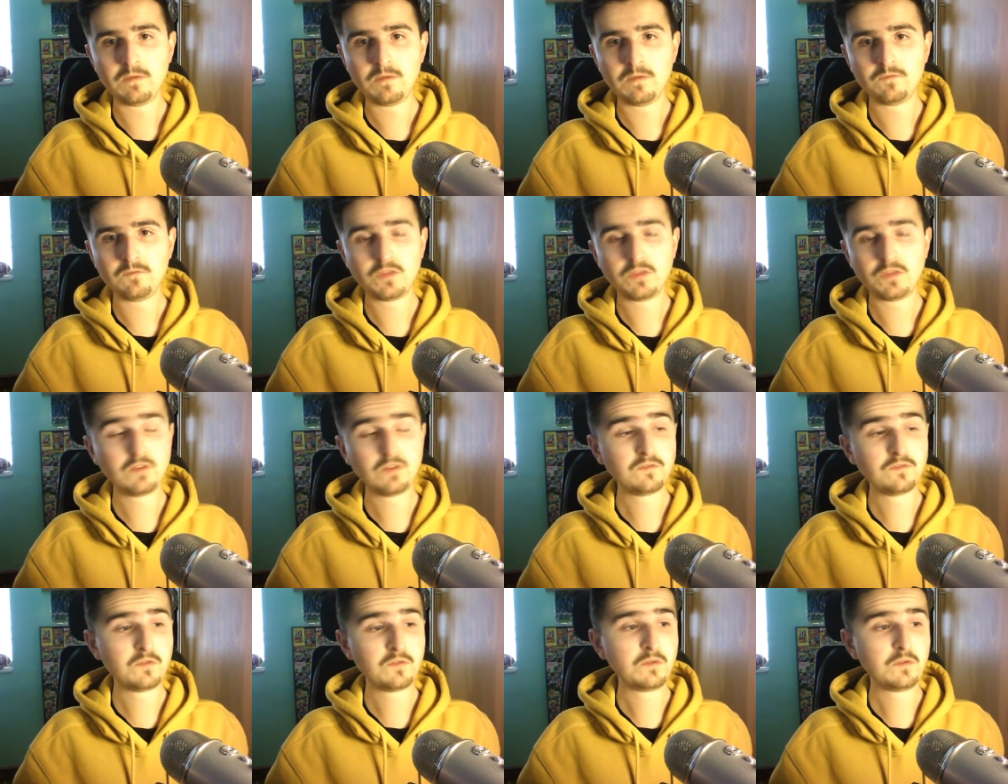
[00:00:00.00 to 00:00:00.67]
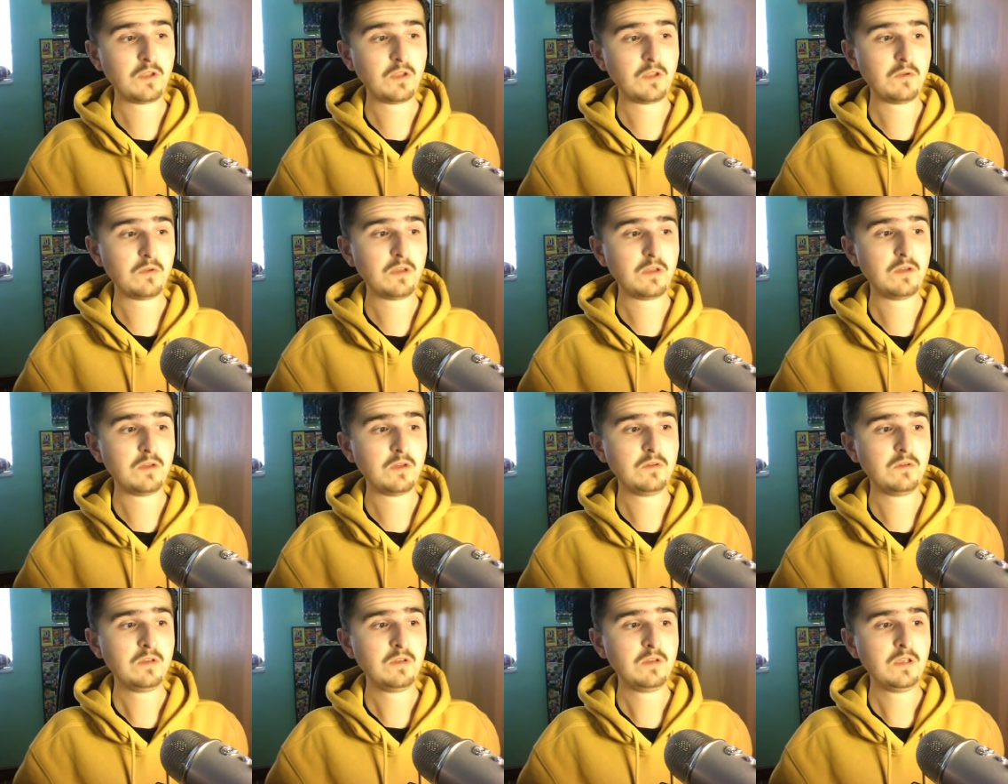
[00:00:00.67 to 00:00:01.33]
For those of you who don't
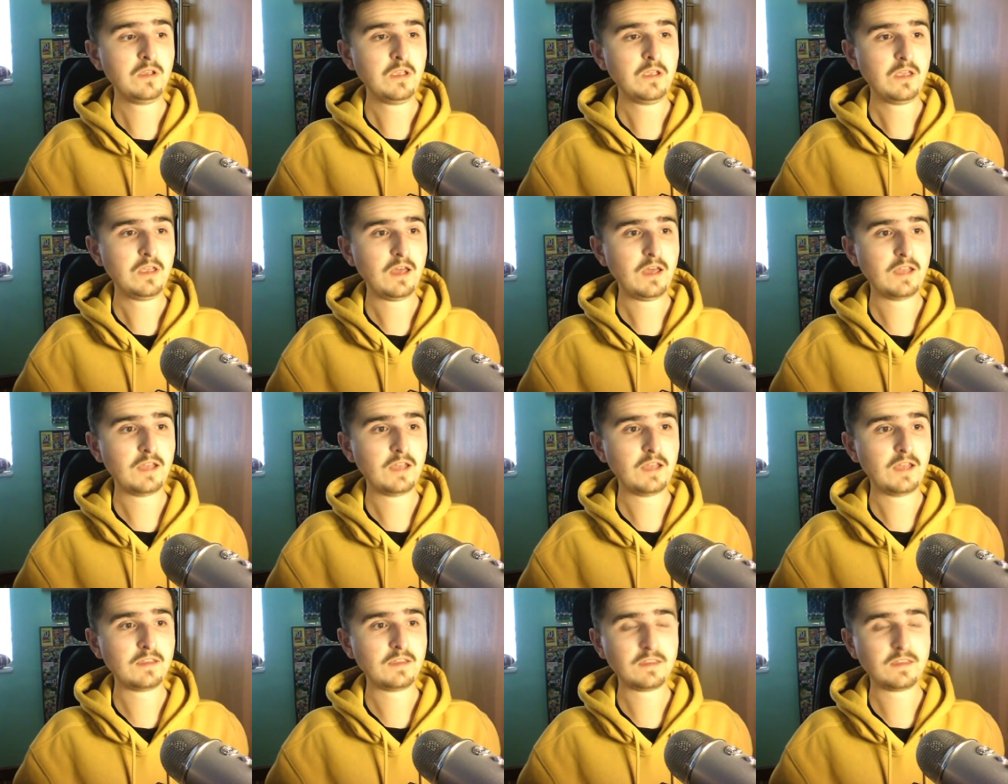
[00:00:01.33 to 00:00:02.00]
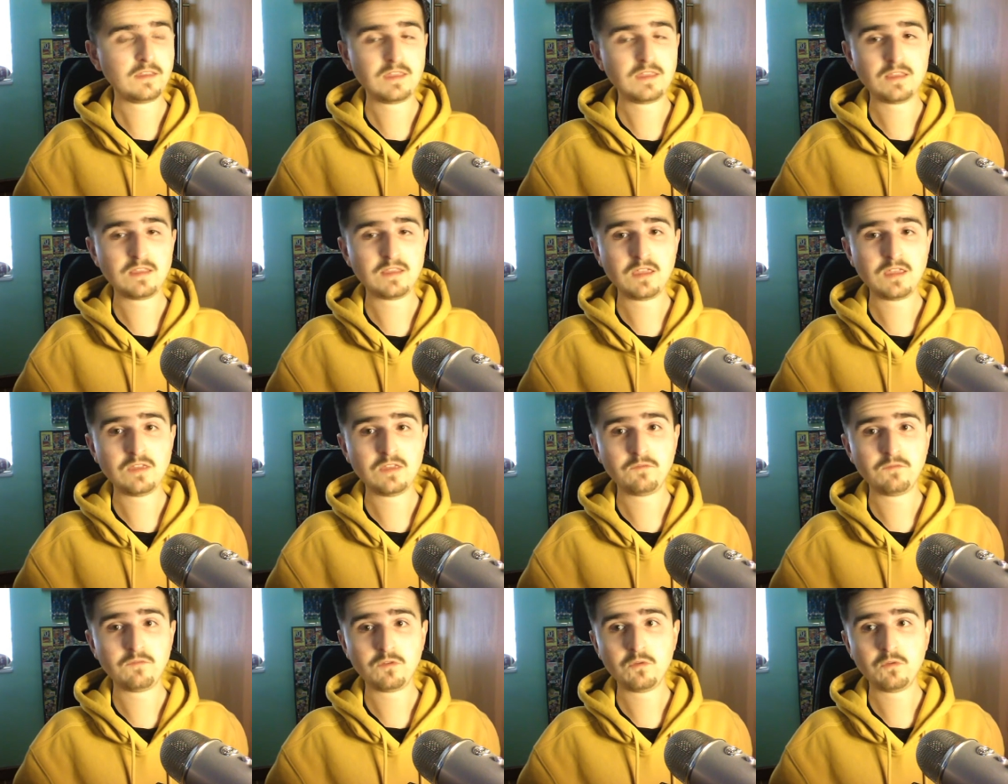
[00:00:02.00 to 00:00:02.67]
know, I did the
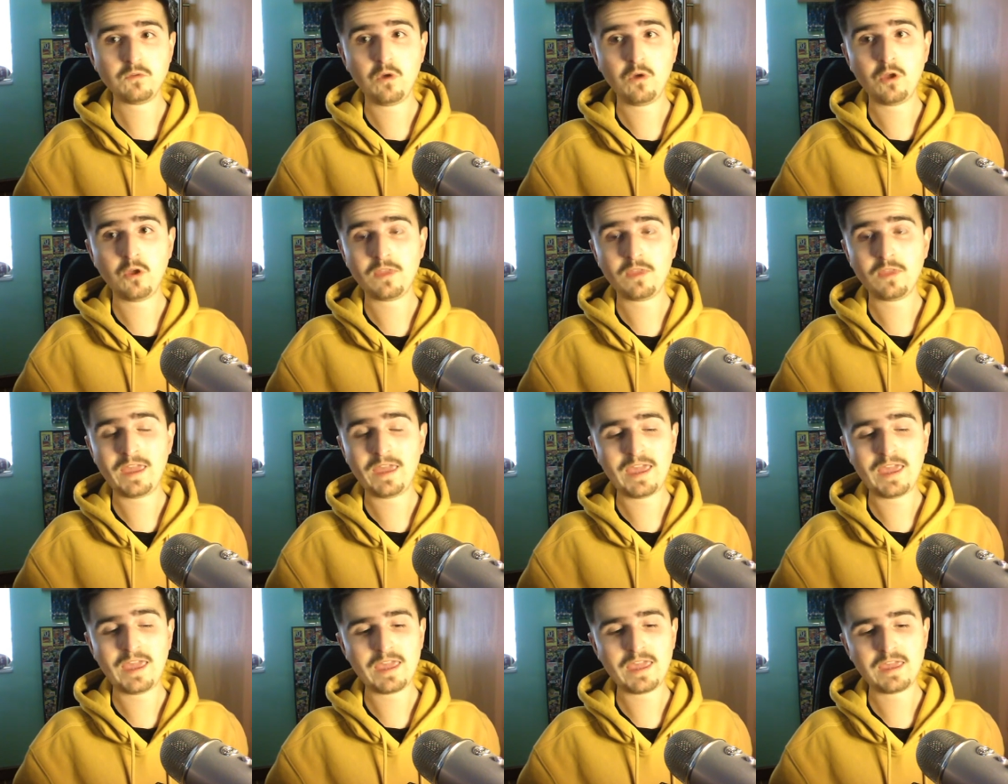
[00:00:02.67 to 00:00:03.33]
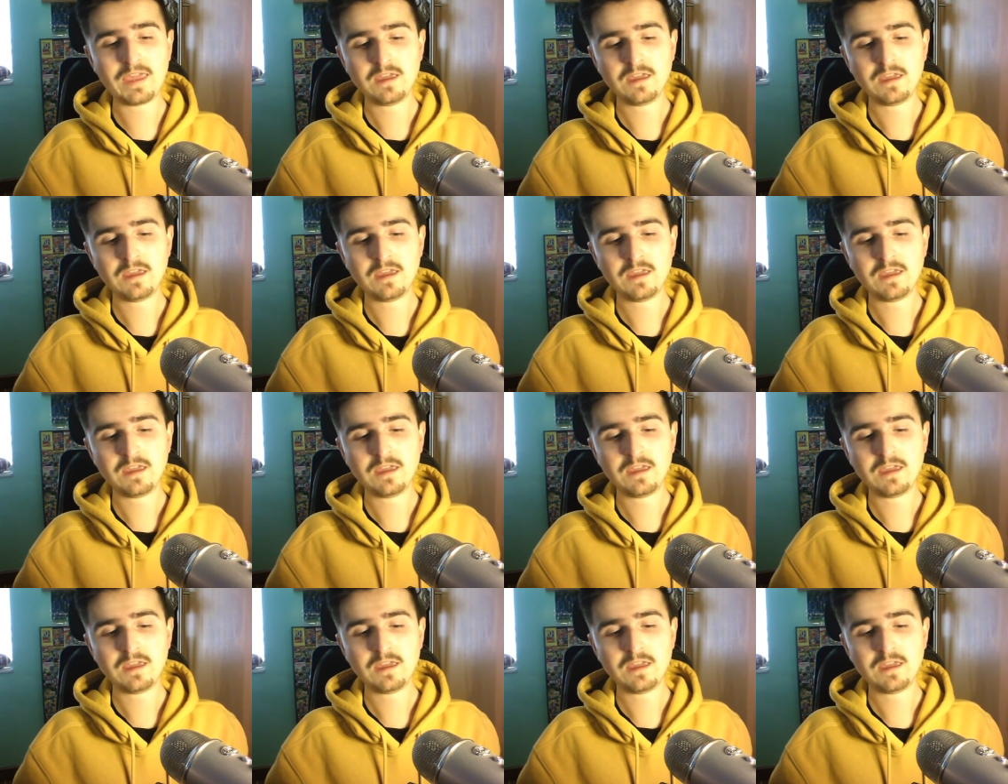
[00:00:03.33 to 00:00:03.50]
interview on a...